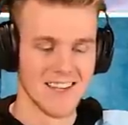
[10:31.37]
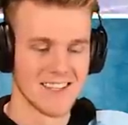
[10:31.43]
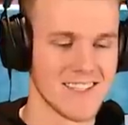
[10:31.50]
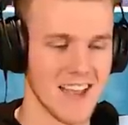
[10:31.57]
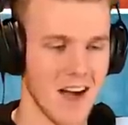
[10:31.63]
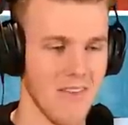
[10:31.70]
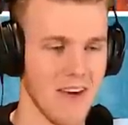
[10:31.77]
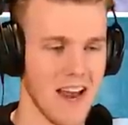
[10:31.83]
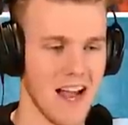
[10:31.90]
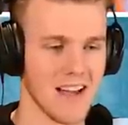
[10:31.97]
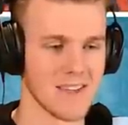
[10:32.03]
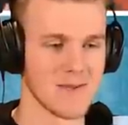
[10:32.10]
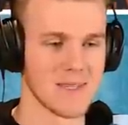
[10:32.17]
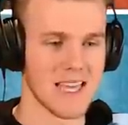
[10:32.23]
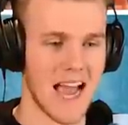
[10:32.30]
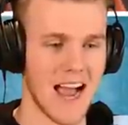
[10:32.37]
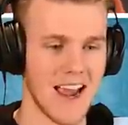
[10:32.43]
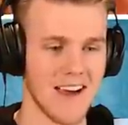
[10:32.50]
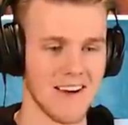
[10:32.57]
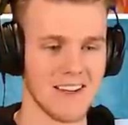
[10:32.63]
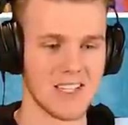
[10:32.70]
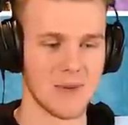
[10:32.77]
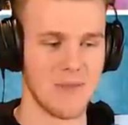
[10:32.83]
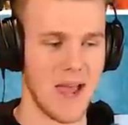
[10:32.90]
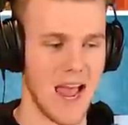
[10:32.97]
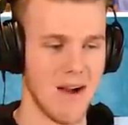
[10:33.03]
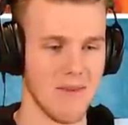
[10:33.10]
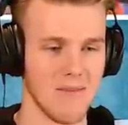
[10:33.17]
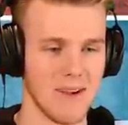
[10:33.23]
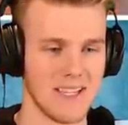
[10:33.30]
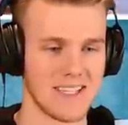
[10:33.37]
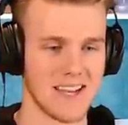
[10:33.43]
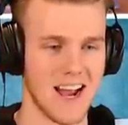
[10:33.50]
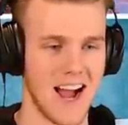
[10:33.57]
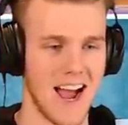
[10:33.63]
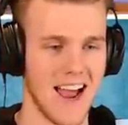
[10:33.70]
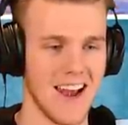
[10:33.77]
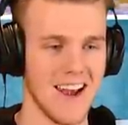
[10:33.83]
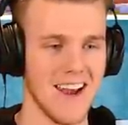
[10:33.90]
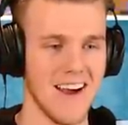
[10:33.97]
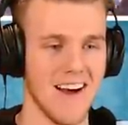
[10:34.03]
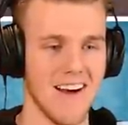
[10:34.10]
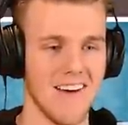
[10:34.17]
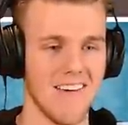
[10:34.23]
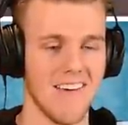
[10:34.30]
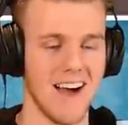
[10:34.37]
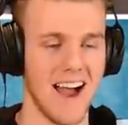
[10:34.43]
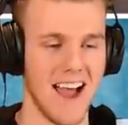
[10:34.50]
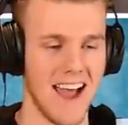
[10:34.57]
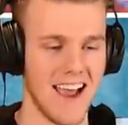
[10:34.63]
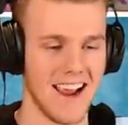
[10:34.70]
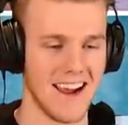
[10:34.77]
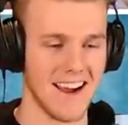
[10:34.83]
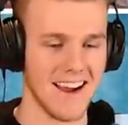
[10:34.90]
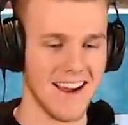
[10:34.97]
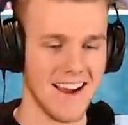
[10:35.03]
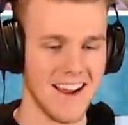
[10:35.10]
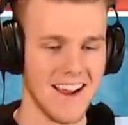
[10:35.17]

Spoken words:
Someone else was out here in Japan with me tonight. No way!